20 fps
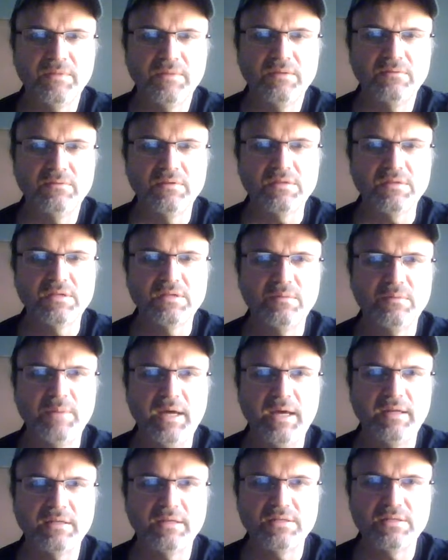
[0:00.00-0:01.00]
the
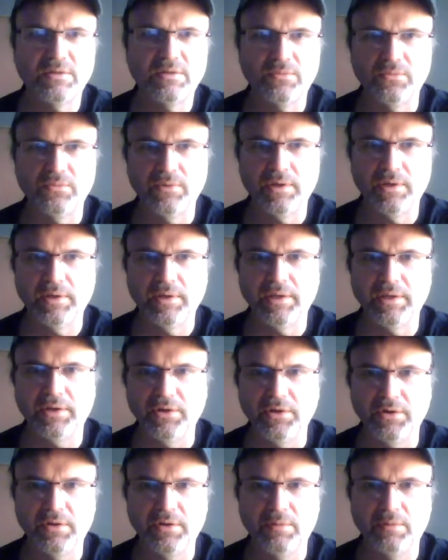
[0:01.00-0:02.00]
schematics are really
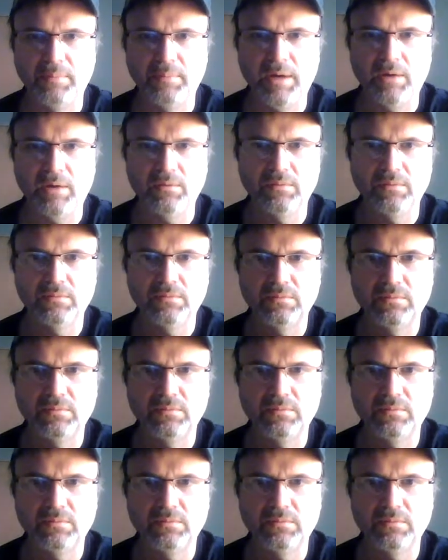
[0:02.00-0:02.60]
good about,